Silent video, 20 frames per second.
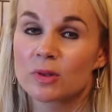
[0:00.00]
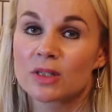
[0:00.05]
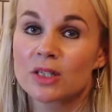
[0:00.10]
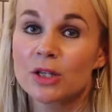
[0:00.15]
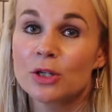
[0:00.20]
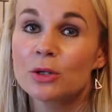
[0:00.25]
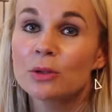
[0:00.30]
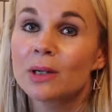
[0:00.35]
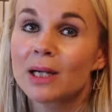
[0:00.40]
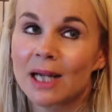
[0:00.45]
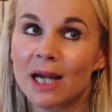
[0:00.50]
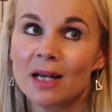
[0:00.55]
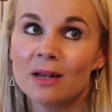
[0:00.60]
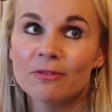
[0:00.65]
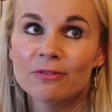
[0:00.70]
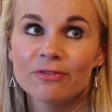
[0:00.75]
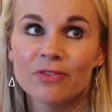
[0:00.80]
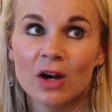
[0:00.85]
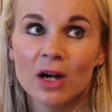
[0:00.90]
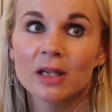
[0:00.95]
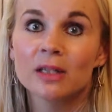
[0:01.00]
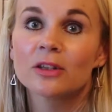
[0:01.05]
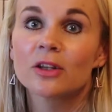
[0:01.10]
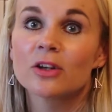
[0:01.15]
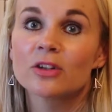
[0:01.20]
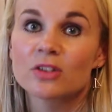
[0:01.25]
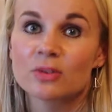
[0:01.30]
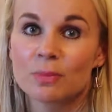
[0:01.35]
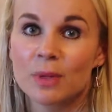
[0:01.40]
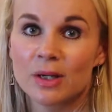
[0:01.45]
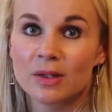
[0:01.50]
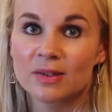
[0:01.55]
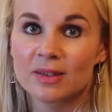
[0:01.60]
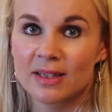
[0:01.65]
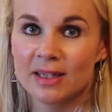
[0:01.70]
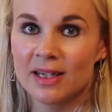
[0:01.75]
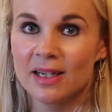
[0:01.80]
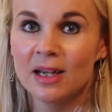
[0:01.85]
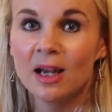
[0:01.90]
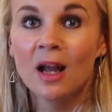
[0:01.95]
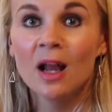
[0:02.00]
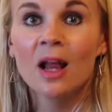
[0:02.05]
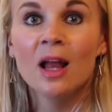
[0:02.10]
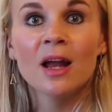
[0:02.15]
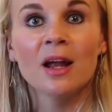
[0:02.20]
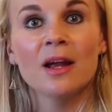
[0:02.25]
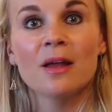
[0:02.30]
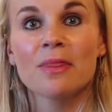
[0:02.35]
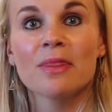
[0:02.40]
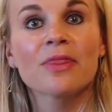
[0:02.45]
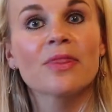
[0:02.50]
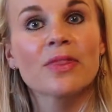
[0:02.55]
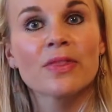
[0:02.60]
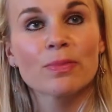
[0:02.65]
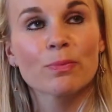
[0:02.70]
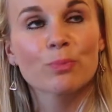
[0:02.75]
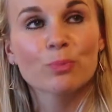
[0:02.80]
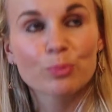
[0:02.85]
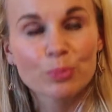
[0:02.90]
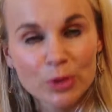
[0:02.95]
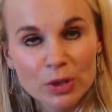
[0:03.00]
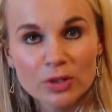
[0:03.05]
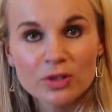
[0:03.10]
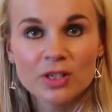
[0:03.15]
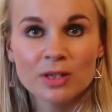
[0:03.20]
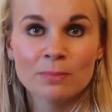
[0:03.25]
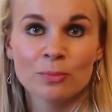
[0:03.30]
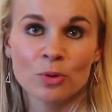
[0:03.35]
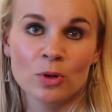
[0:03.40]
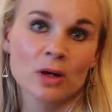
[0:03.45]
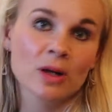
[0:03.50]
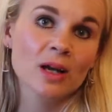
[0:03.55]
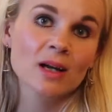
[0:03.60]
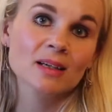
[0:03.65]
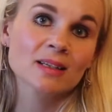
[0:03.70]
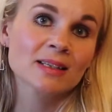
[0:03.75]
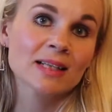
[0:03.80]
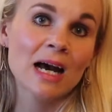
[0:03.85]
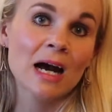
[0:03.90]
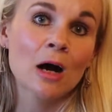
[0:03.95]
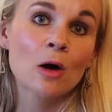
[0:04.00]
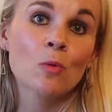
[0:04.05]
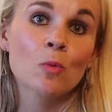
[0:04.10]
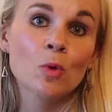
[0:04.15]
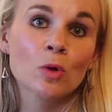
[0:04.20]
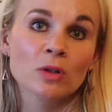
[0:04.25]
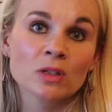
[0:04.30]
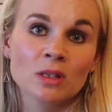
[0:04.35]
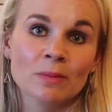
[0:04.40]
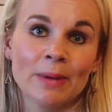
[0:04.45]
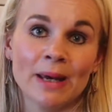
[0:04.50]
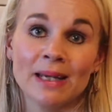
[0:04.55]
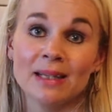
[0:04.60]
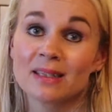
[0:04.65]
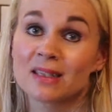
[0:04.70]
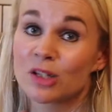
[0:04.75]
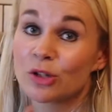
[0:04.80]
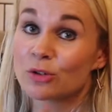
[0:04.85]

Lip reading: So you're gonna find those mostly in beauty products that are water-based.